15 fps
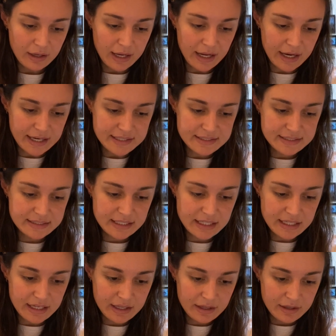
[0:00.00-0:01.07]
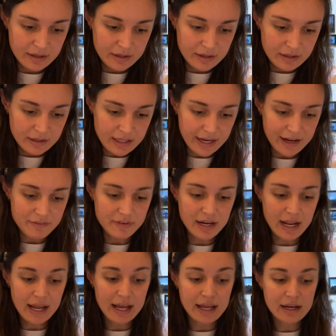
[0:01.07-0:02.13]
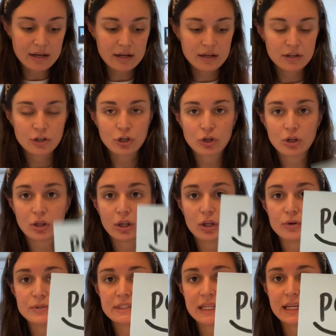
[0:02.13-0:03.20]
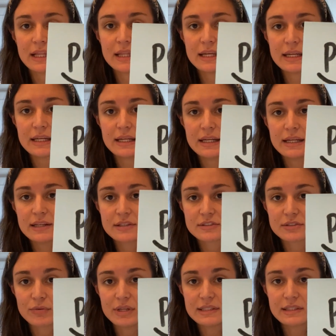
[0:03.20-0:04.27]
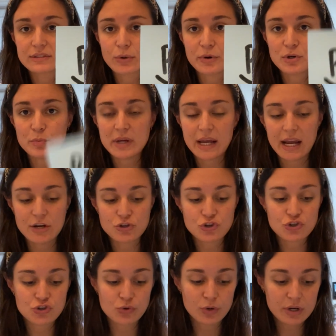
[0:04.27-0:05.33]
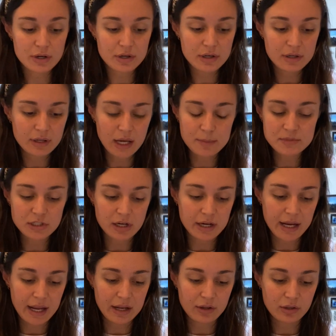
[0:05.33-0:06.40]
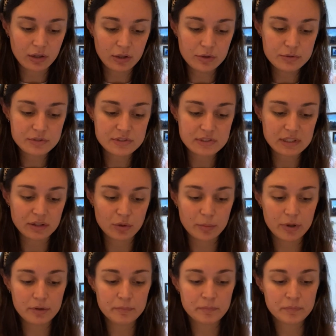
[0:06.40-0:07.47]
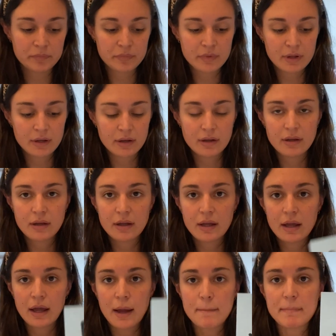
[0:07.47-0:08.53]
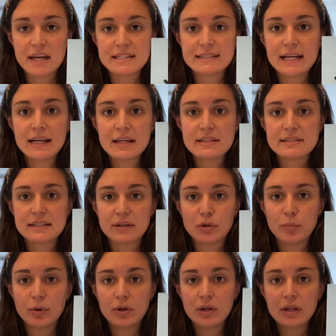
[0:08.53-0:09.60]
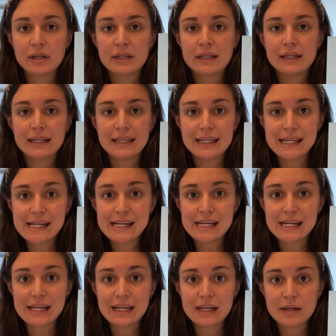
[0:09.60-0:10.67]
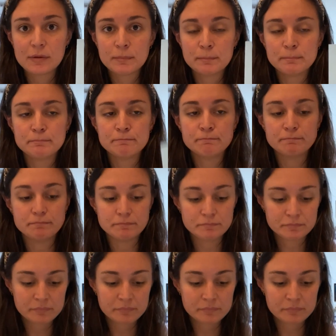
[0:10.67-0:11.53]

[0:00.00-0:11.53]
And I see that I have an n closing in the e, so this is going to be a short, I'm sorry, a closed syllable. My second syllable, knee. Hmm.